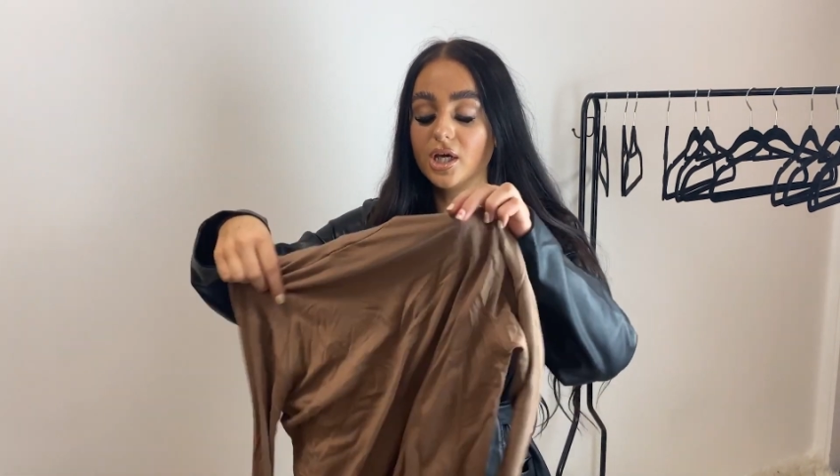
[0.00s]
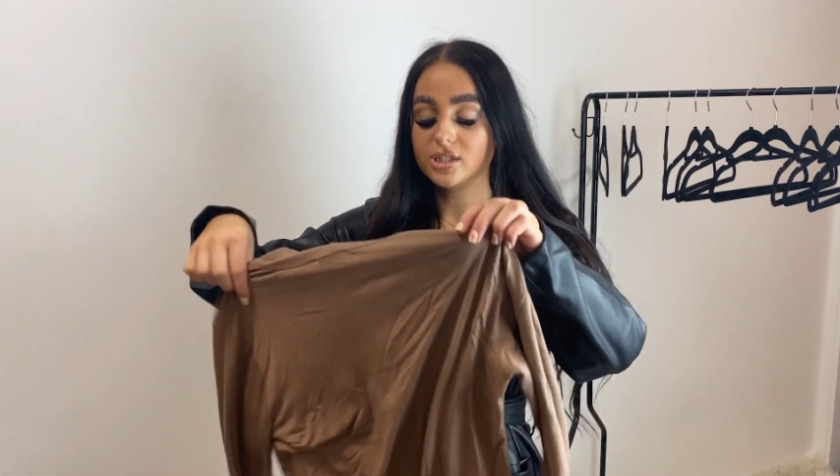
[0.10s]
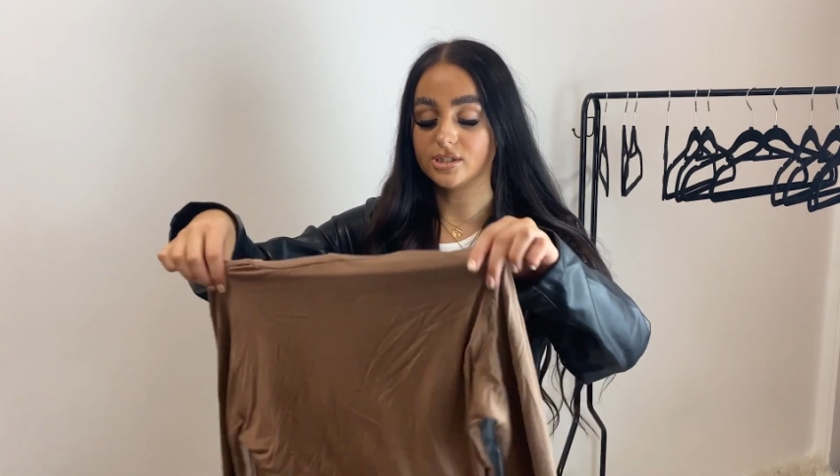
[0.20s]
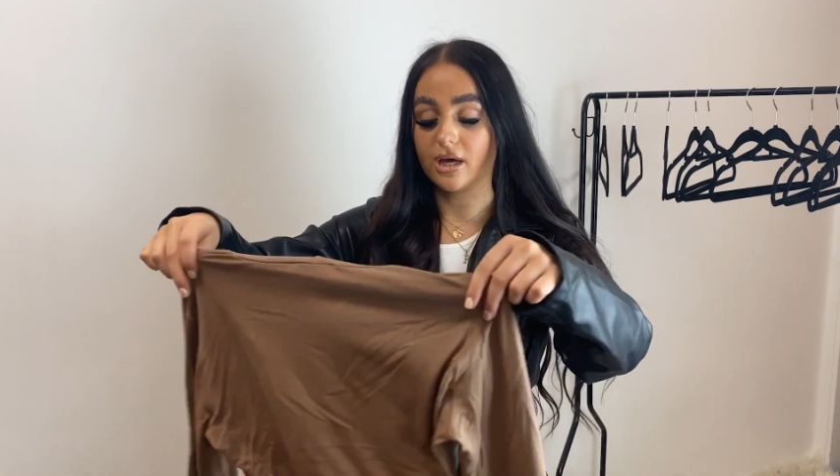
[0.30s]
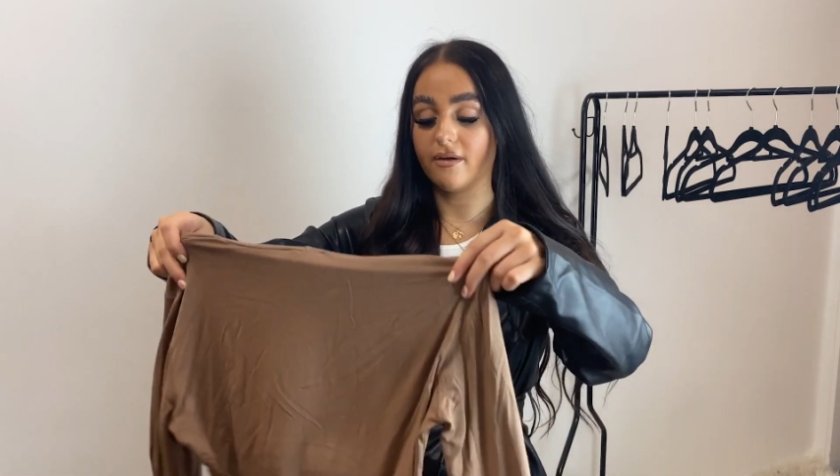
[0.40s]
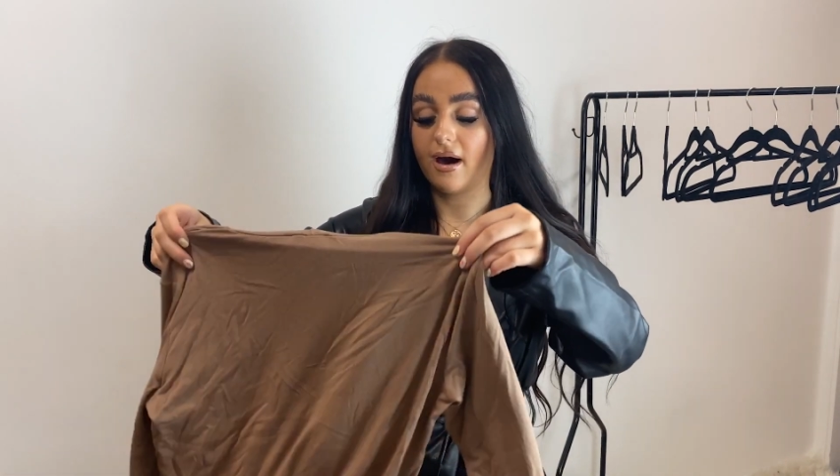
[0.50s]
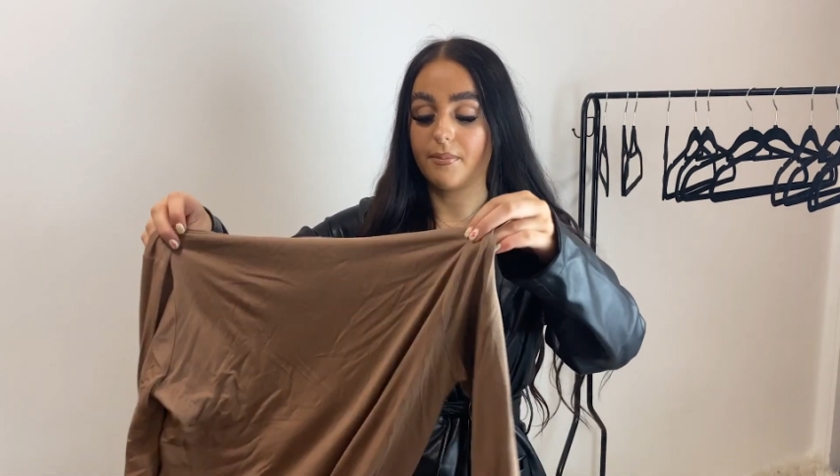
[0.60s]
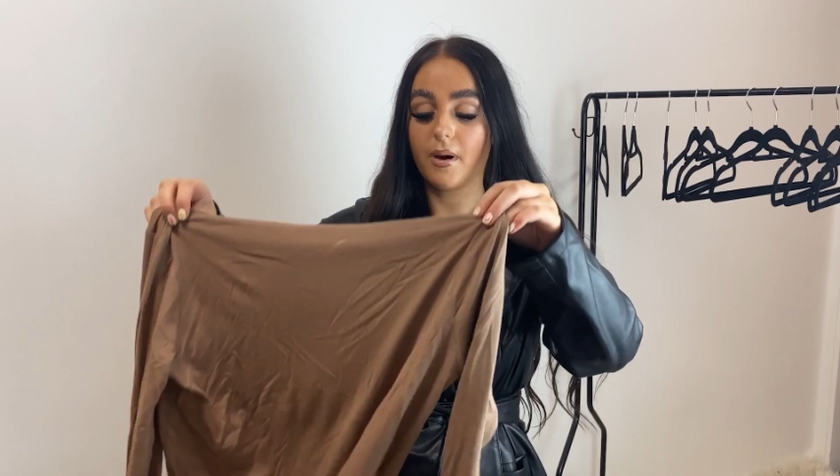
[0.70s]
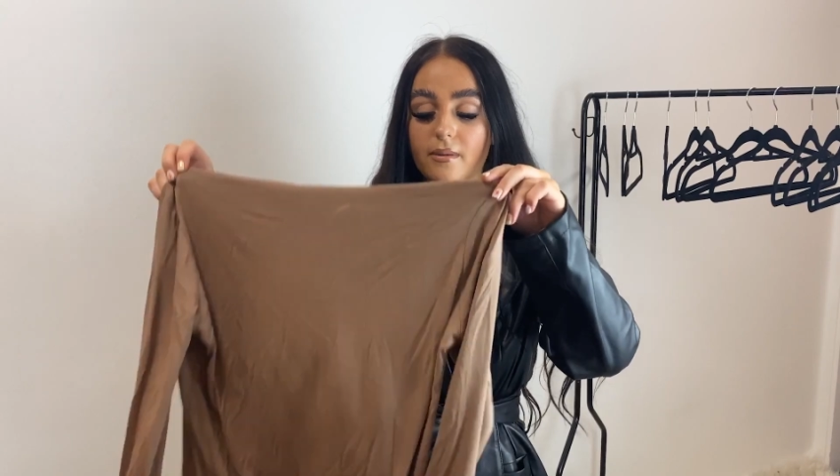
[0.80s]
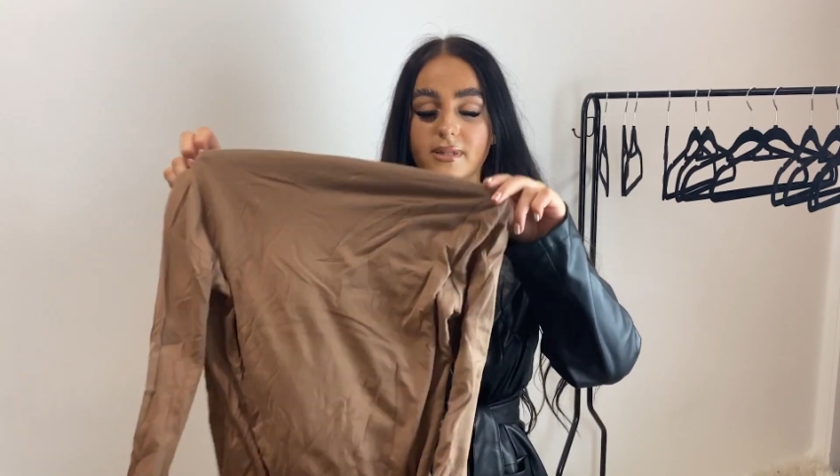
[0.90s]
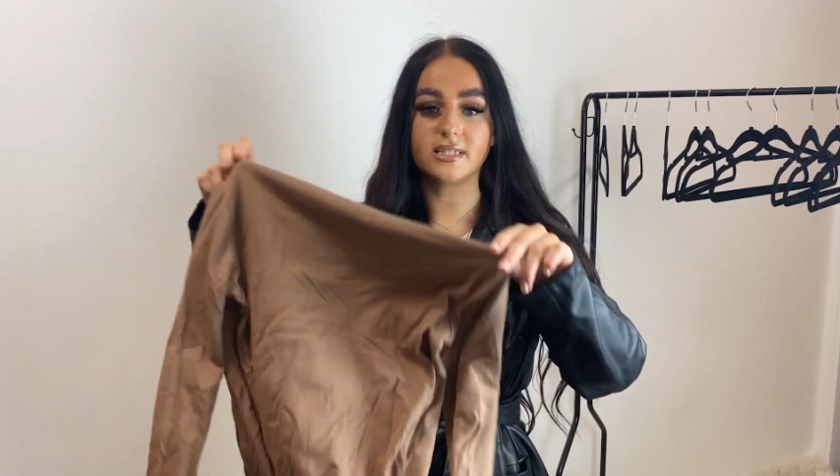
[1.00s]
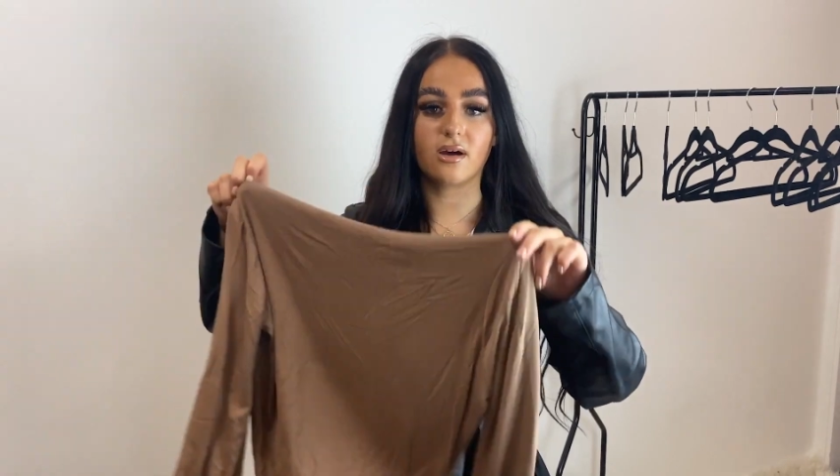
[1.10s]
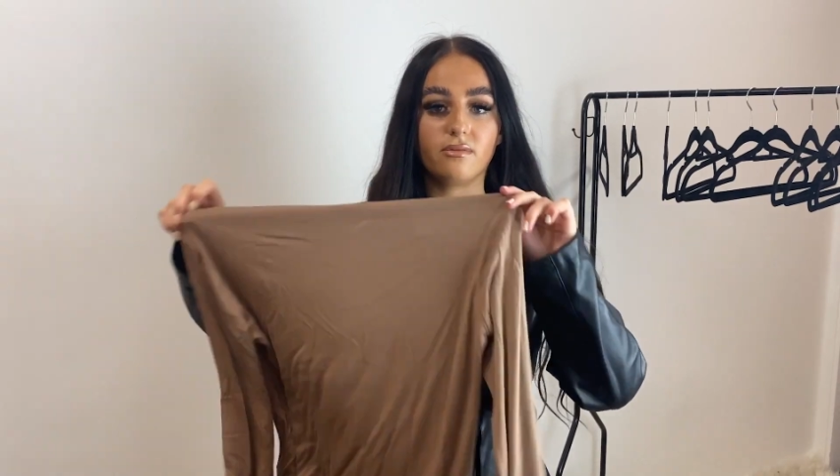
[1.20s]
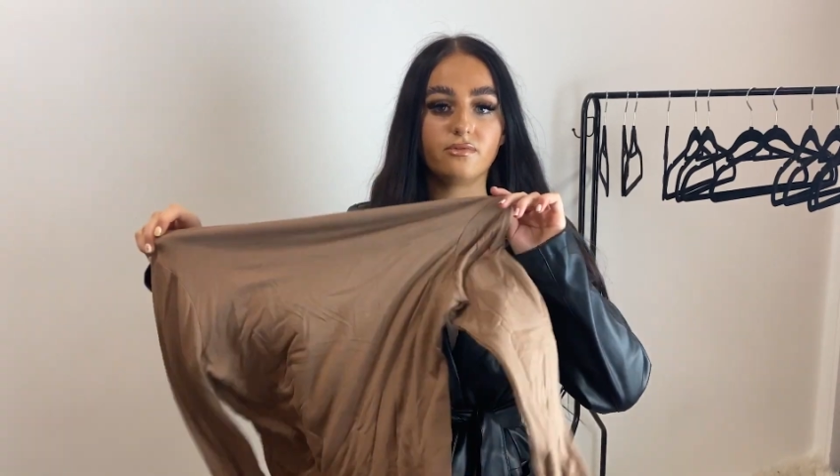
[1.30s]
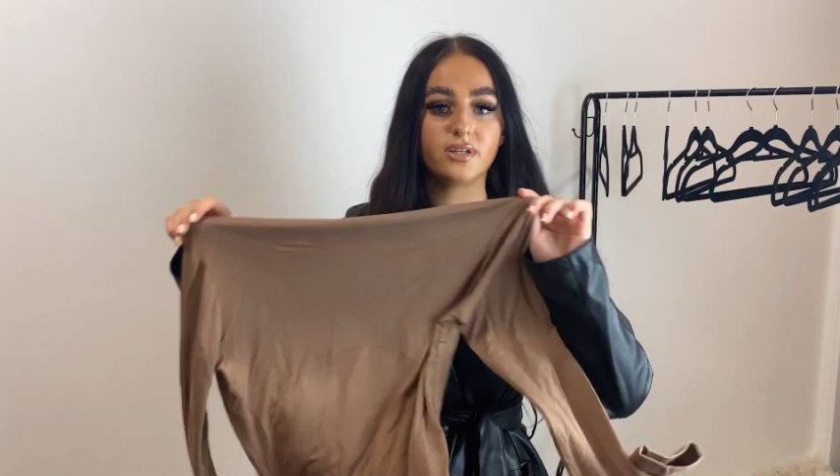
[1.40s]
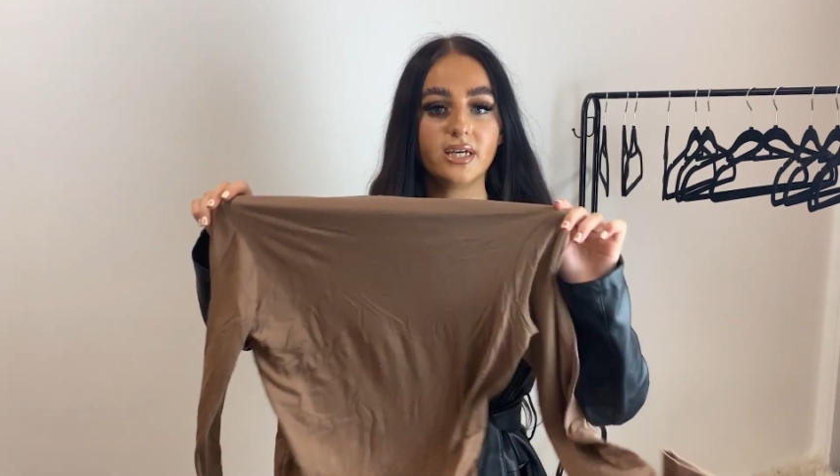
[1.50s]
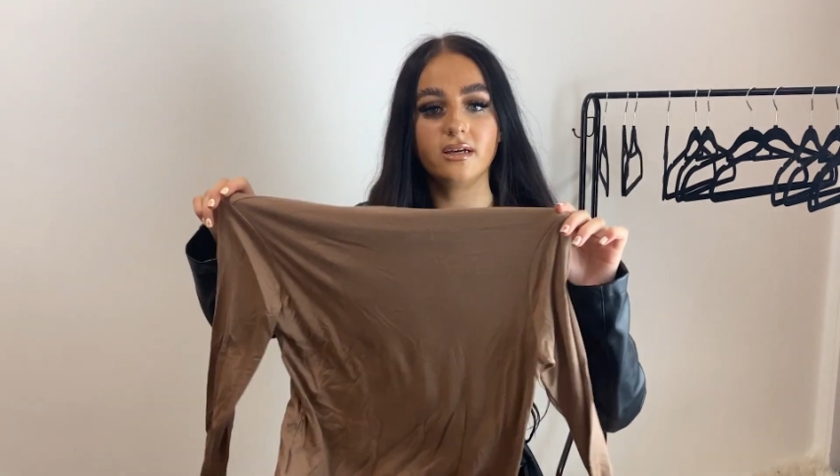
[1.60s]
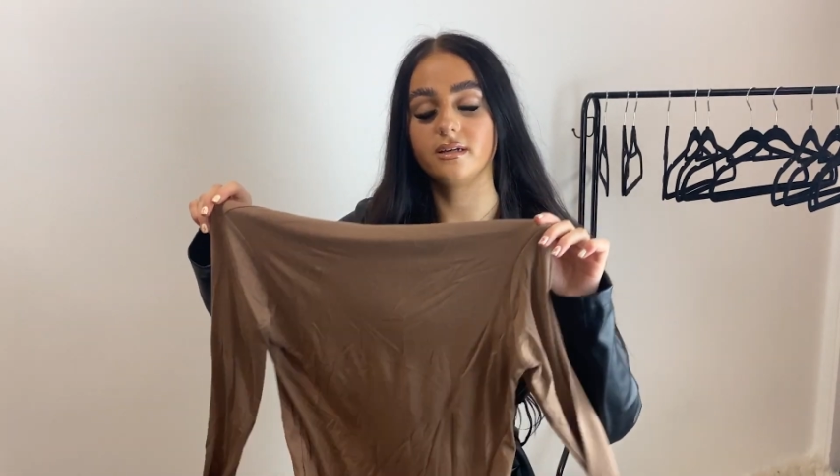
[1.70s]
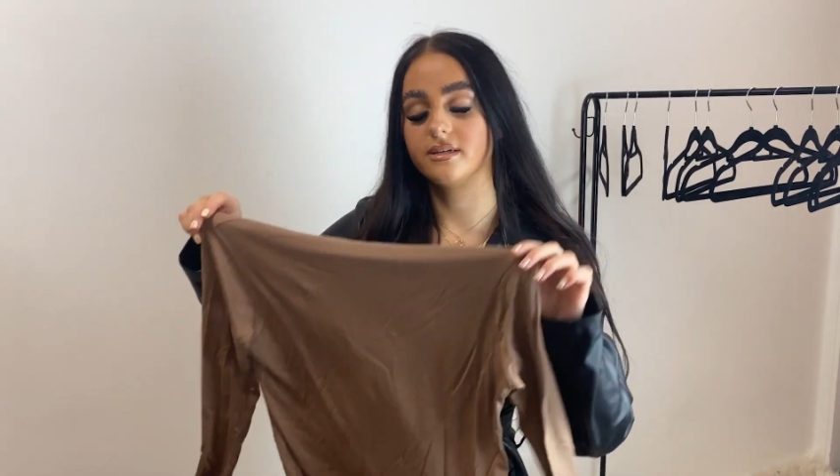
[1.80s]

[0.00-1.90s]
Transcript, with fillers: So I'll pop this on for you.